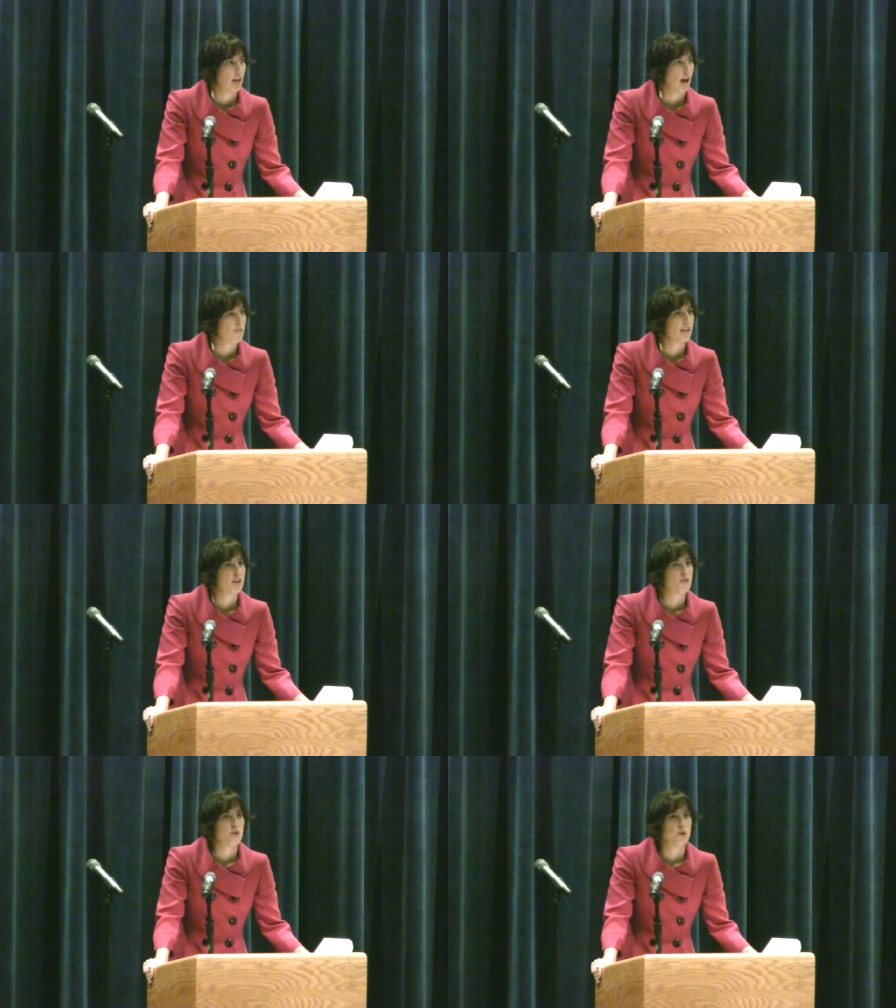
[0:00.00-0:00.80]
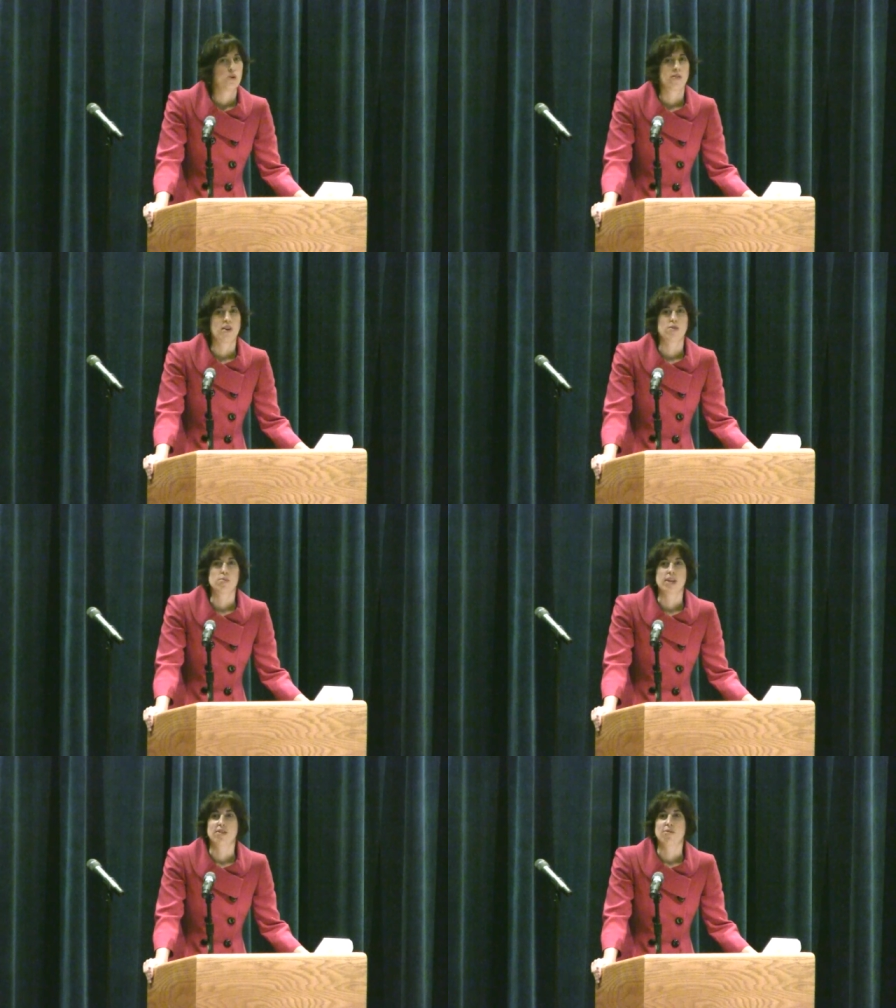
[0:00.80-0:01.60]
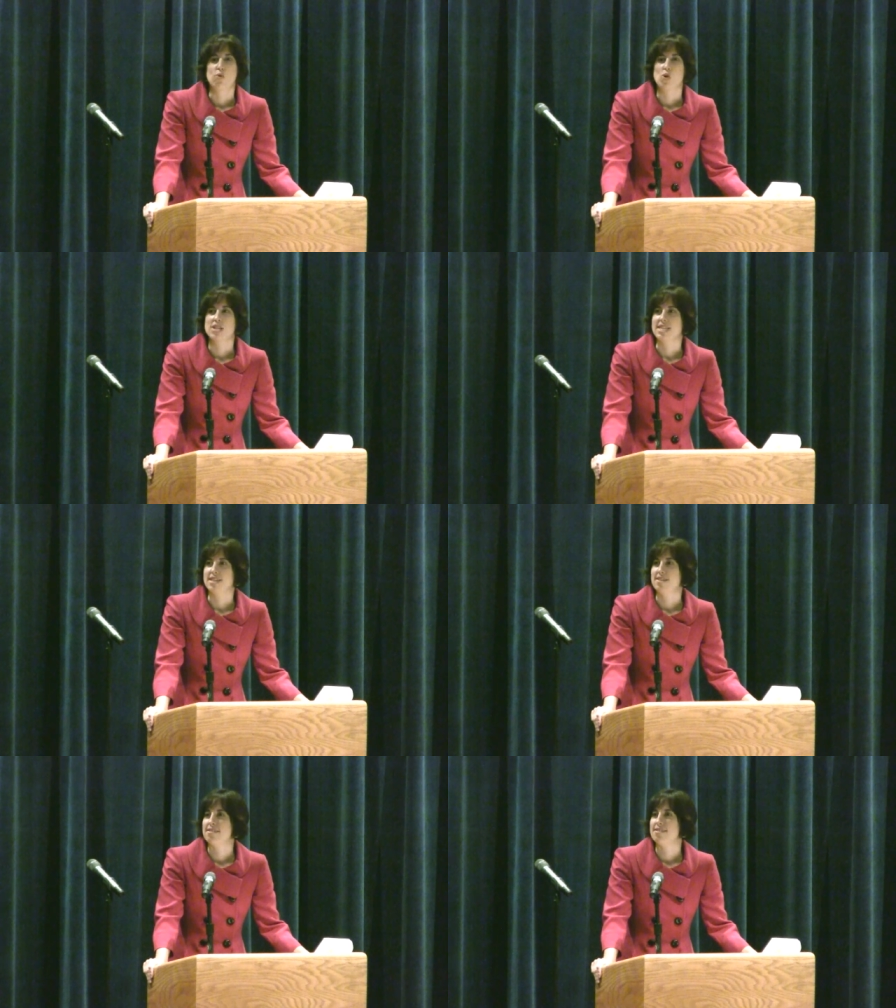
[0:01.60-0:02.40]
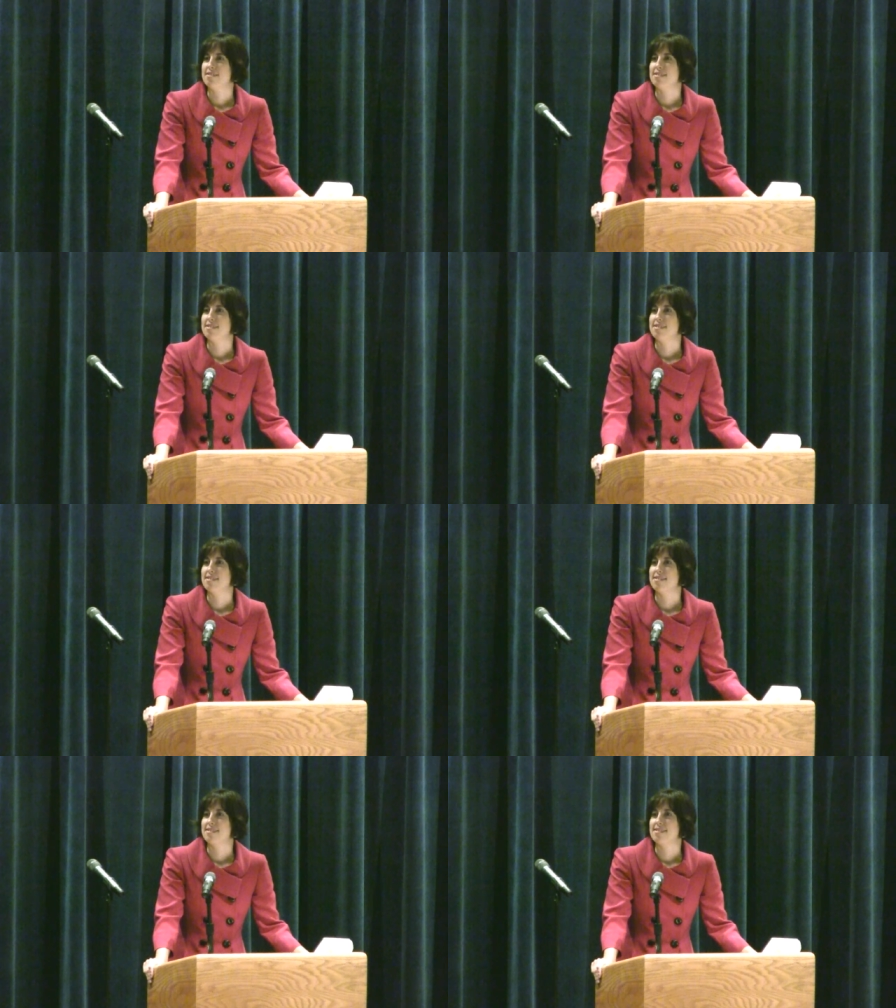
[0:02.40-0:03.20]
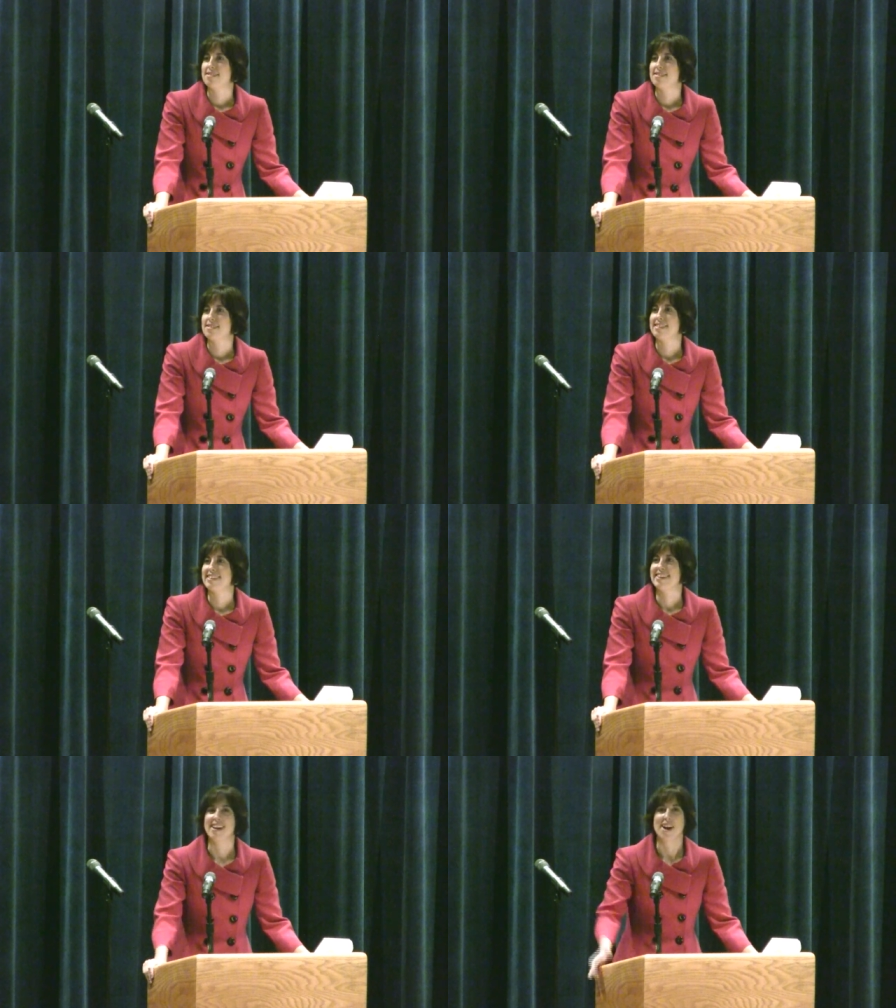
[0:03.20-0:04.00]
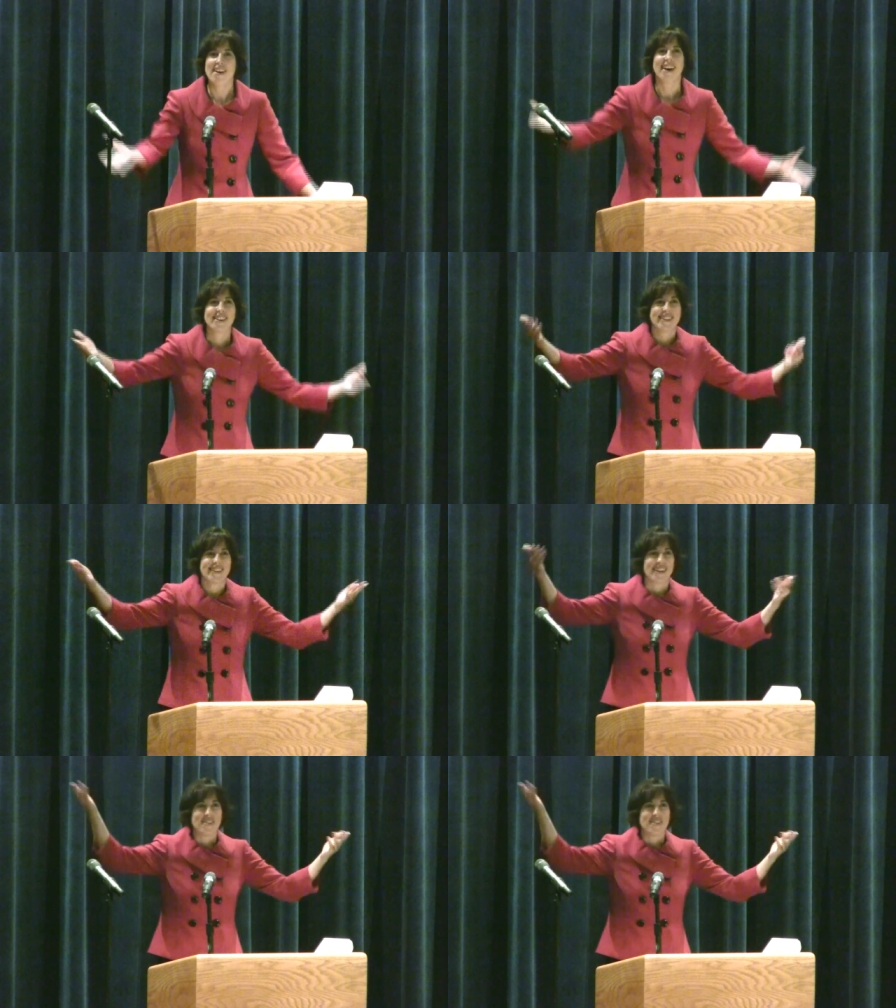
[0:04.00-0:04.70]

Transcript: How many of you have ever been 14? Come on.